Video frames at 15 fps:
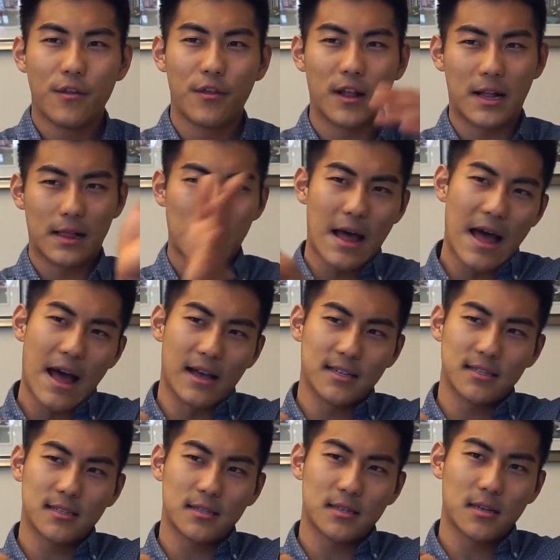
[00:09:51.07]
the
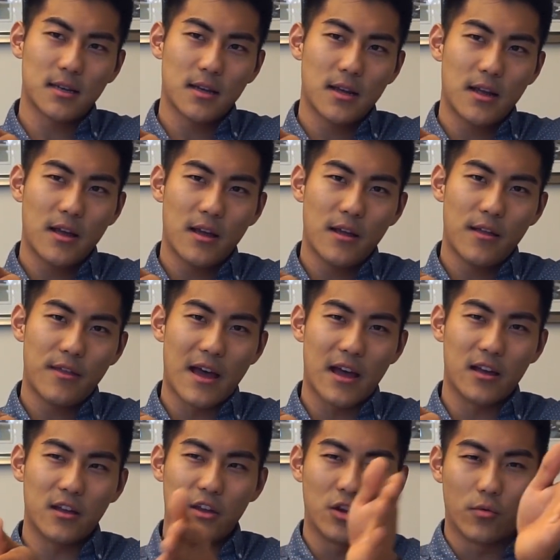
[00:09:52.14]
class
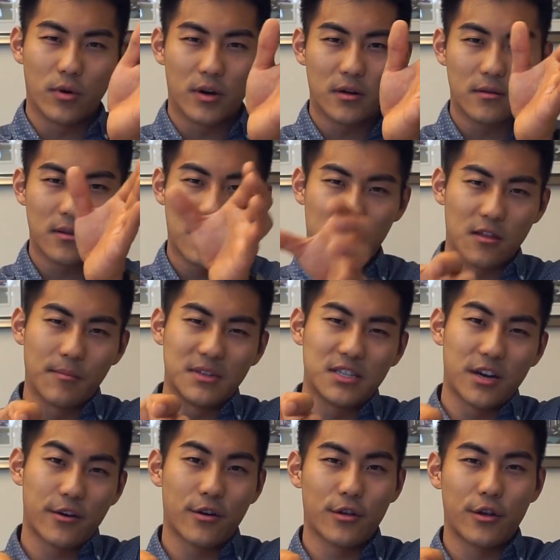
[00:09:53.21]
that you were, like the
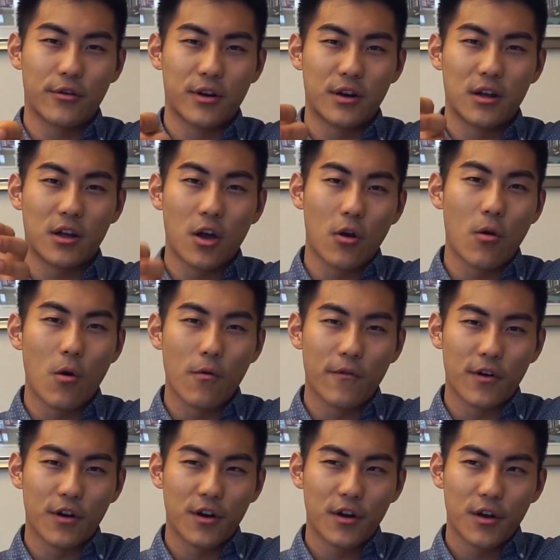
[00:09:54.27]
material you're gonna go
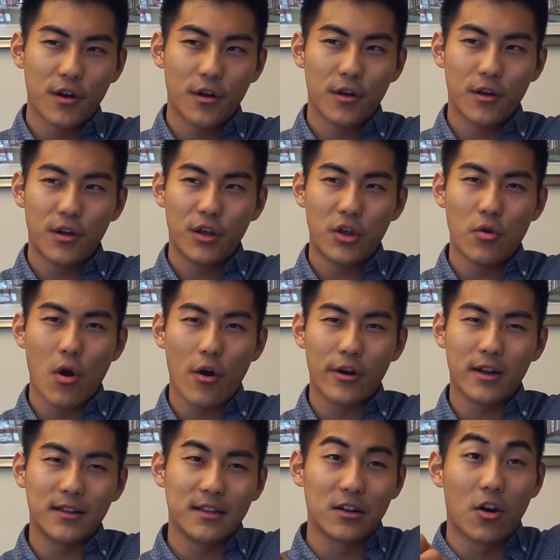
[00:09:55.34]
over, you
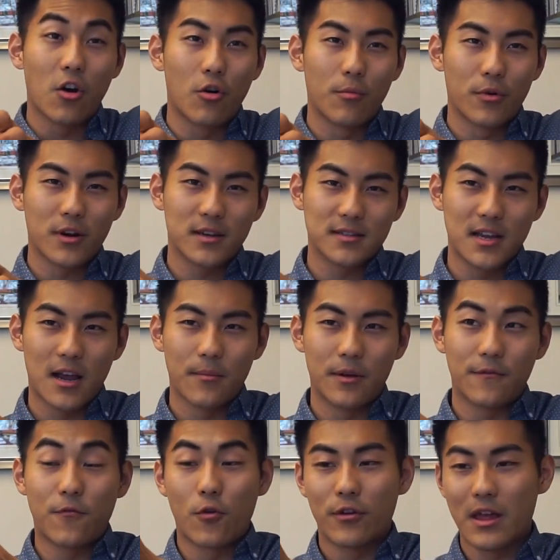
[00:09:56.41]
already did a homework
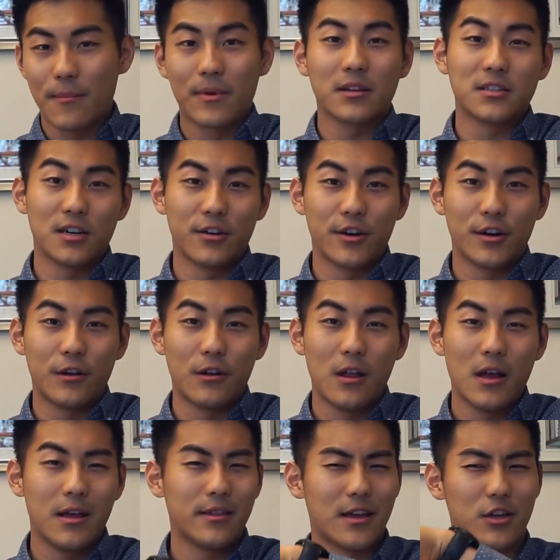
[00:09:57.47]
assignment for that material
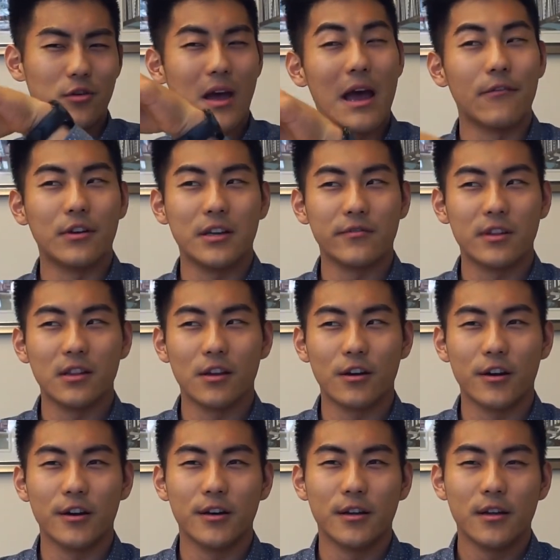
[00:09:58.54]
that you haven't even
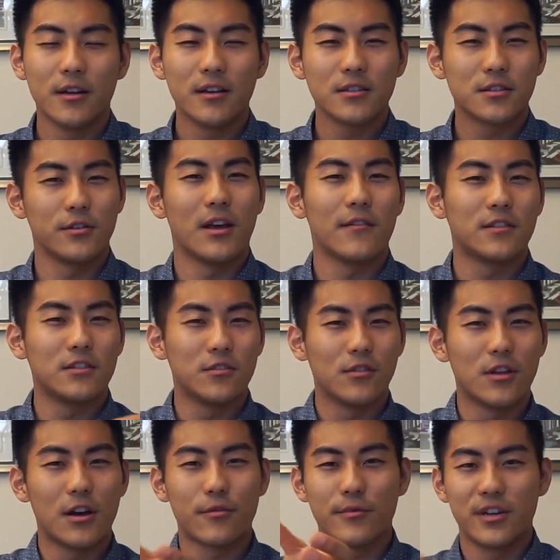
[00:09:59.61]
learned, so you have to do a
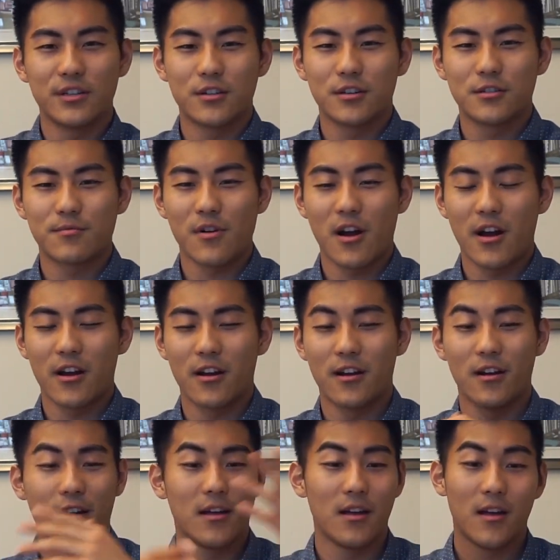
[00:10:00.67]
lot of research
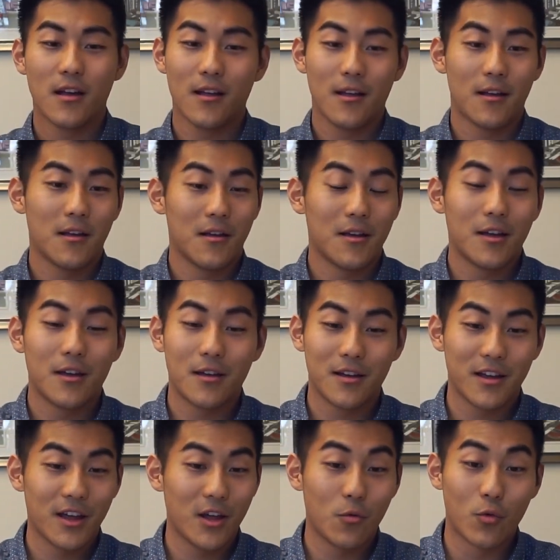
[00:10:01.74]
prior.
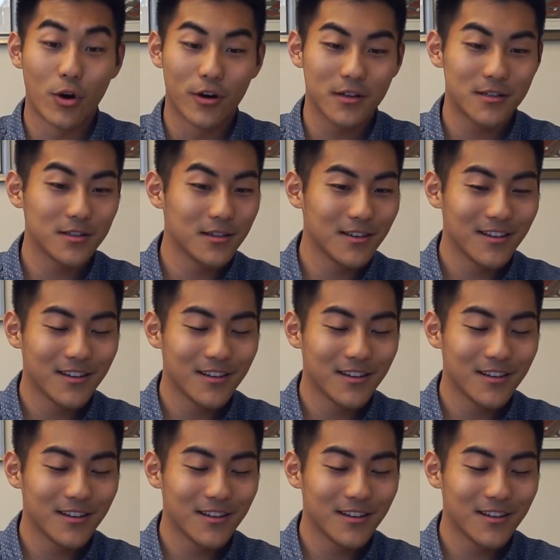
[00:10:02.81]
It worked.